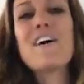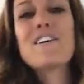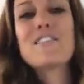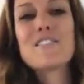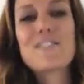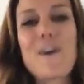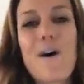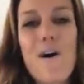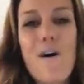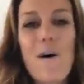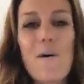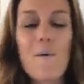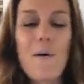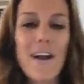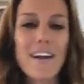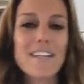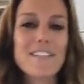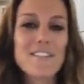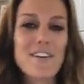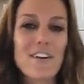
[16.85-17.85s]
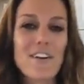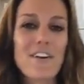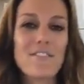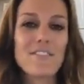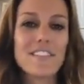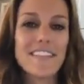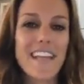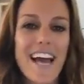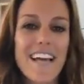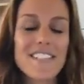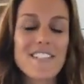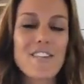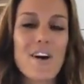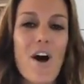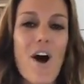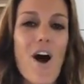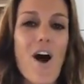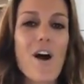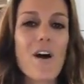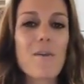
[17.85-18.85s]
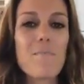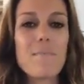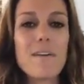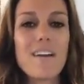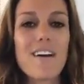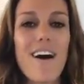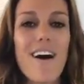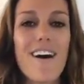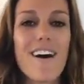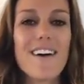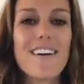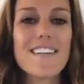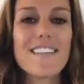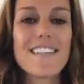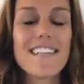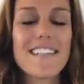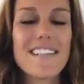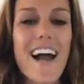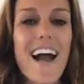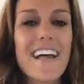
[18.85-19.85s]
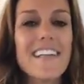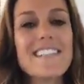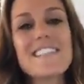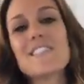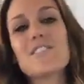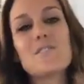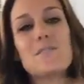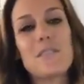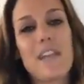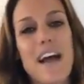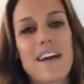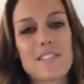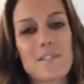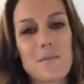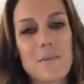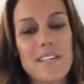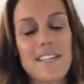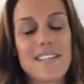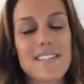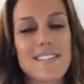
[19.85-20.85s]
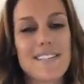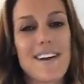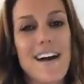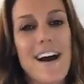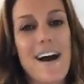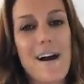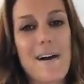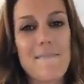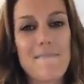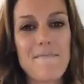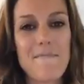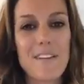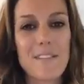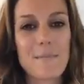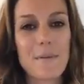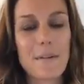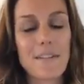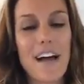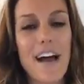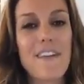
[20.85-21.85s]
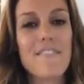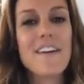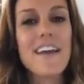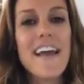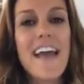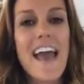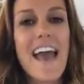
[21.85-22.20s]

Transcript: So I wanted to start off with that song because it ties into last week's Facebook Live.